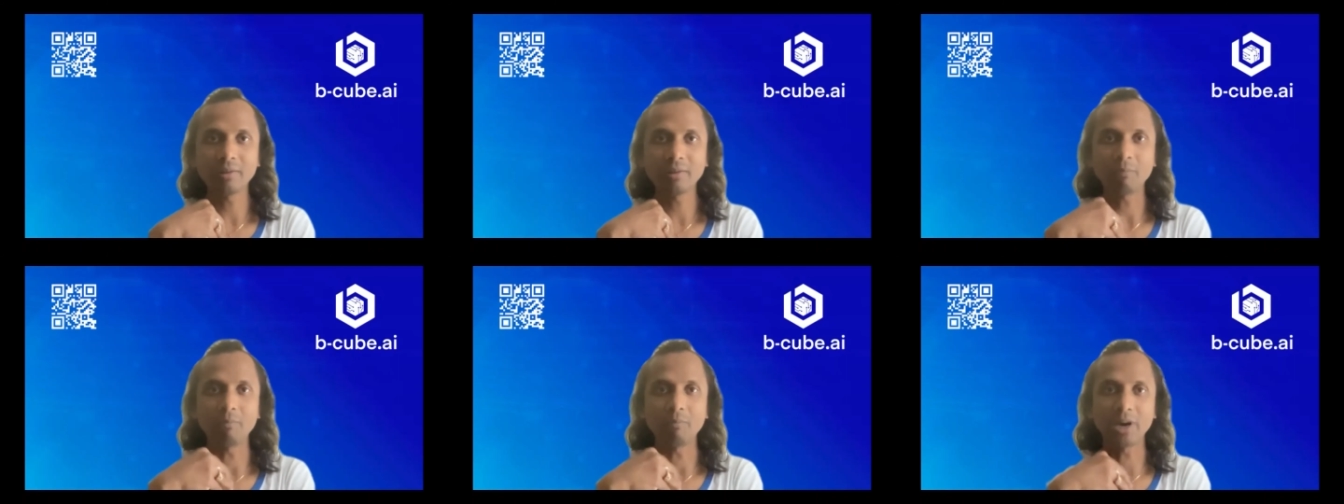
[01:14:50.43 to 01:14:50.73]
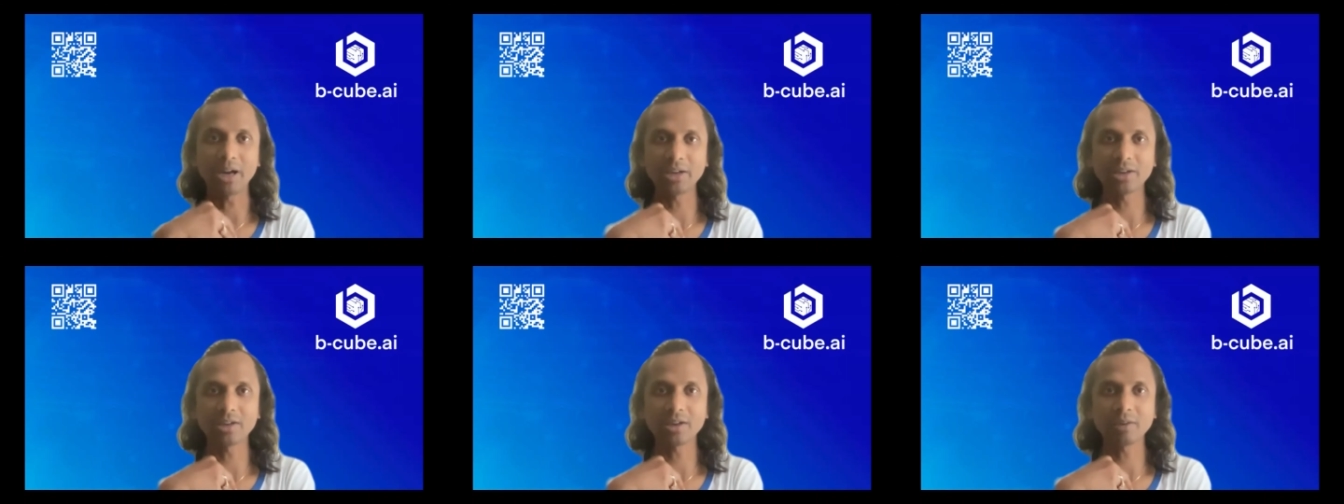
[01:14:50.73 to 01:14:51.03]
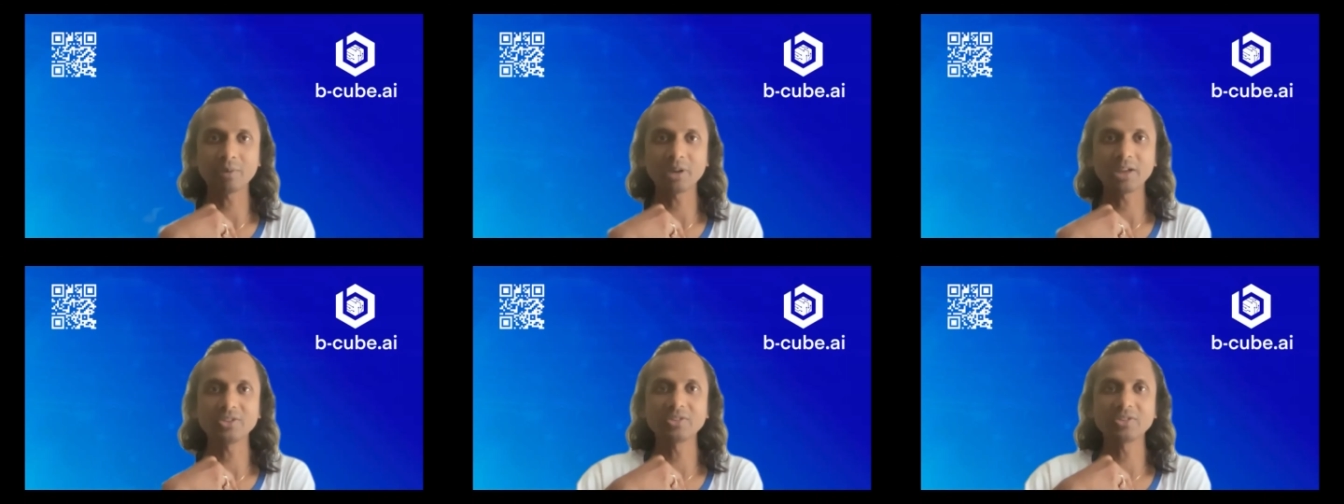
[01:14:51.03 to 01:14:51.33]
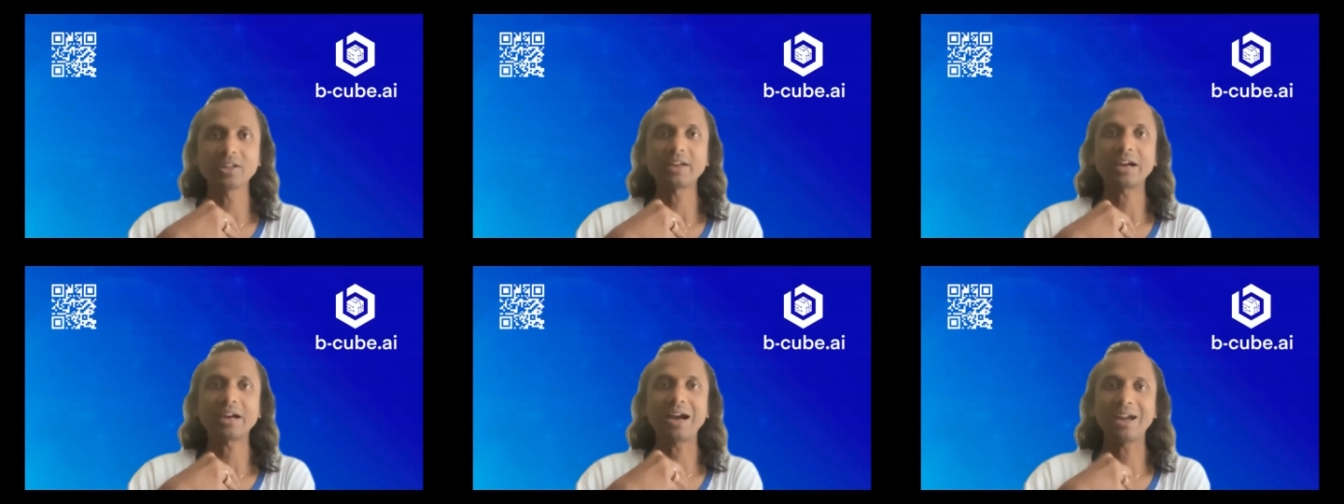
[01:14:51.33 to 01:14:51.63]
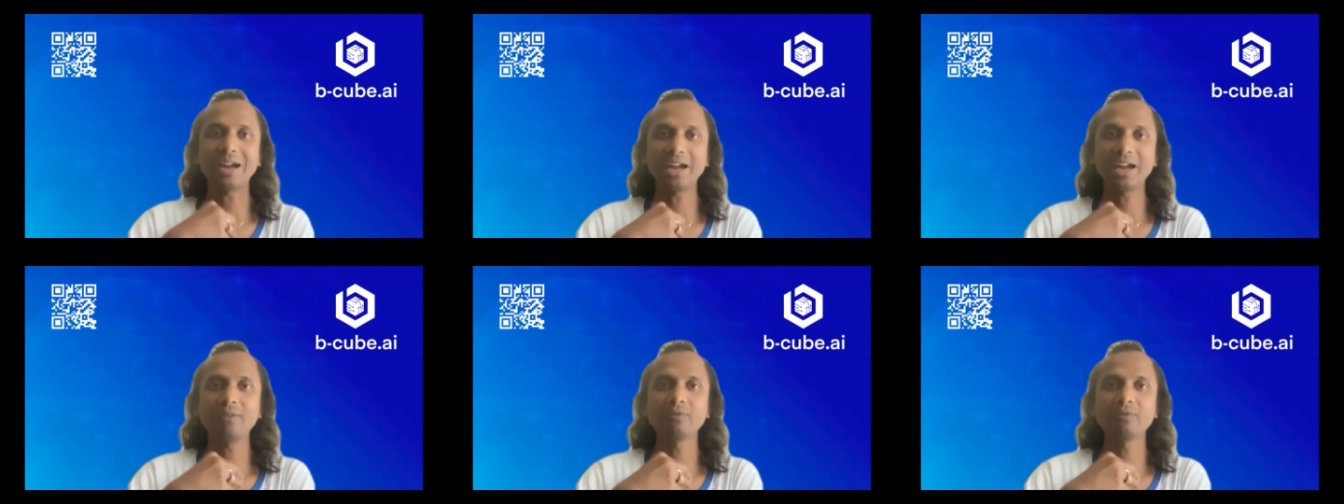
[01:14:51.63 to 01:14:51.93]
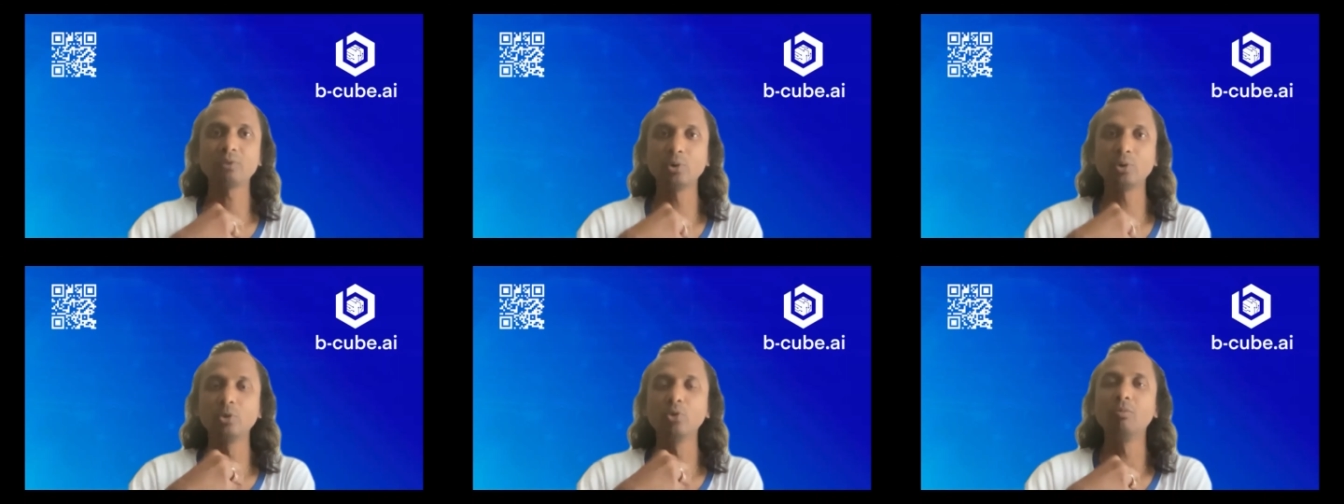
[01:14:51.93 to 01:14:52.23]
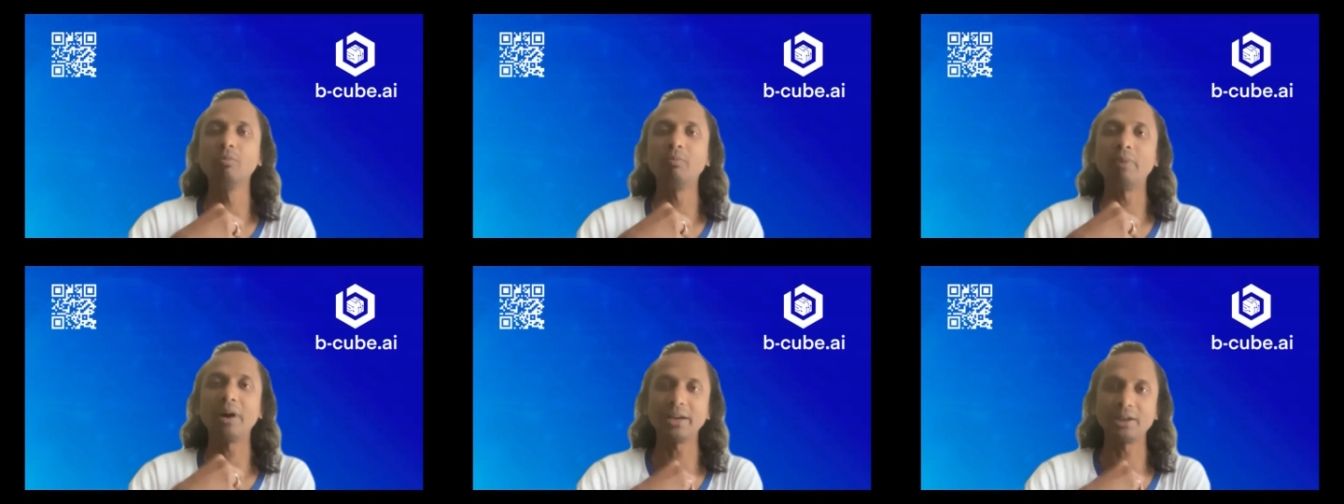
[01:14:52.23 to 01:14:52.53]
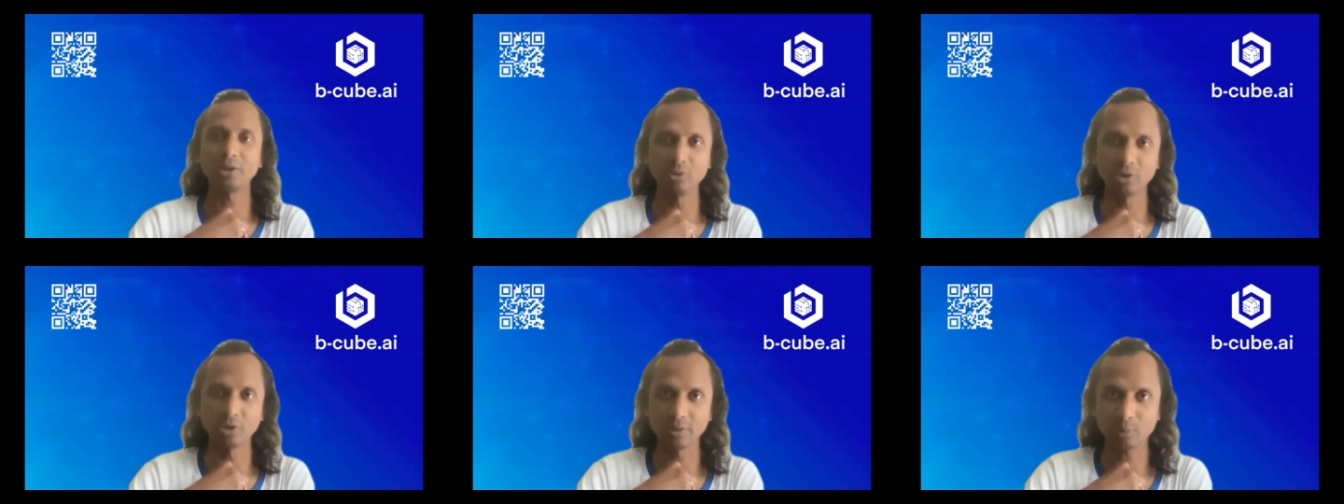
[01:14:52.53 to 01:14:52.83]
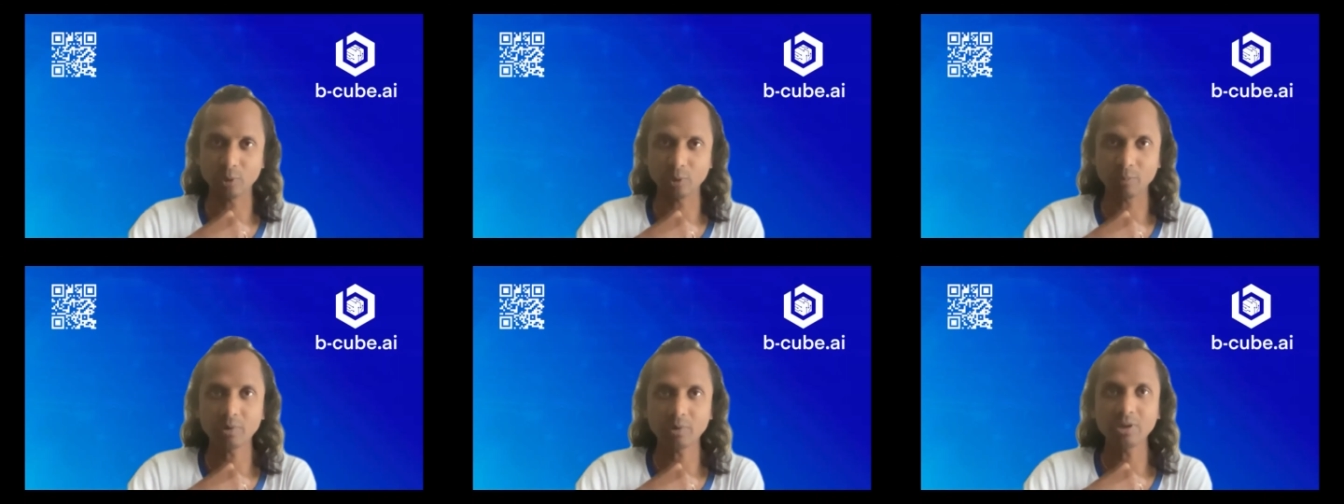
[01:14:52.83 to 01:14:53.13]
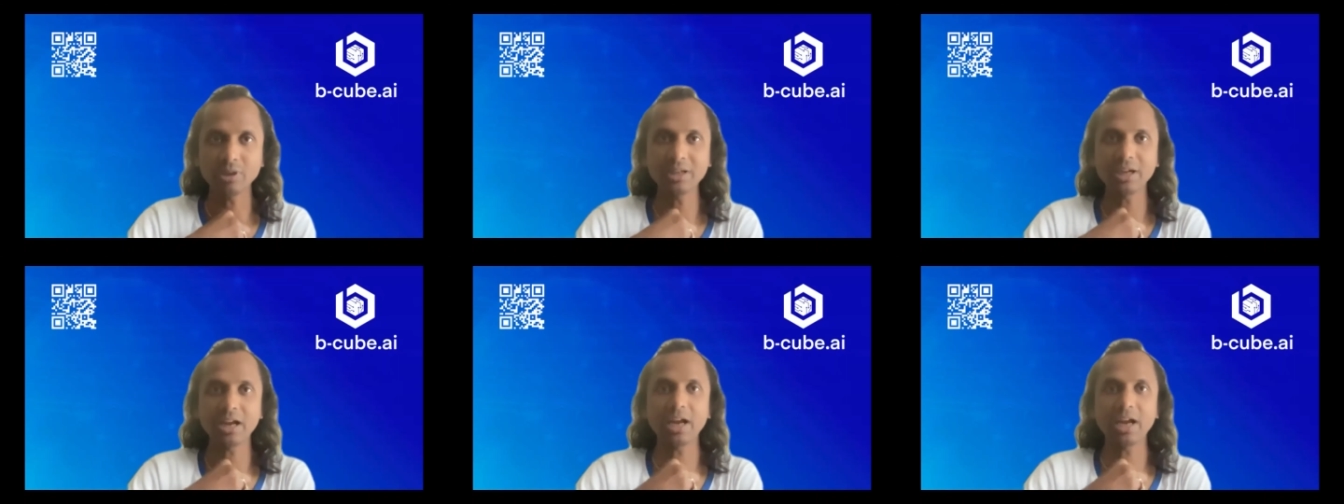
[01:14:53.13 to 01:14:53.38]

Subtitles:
My karma is like, I have to do my duty properly.